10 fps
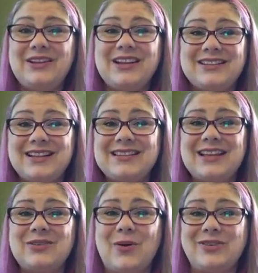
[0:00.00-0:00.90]
because that's
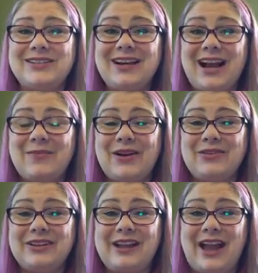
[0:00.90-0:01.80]
like the only time I
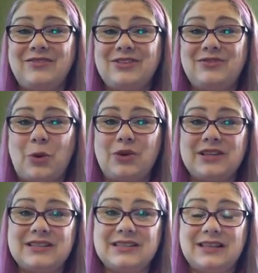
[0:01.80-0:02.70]
really have to
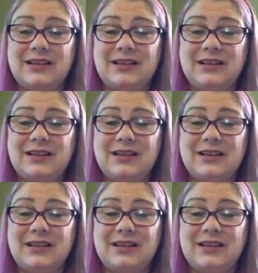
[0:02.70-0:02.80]
focus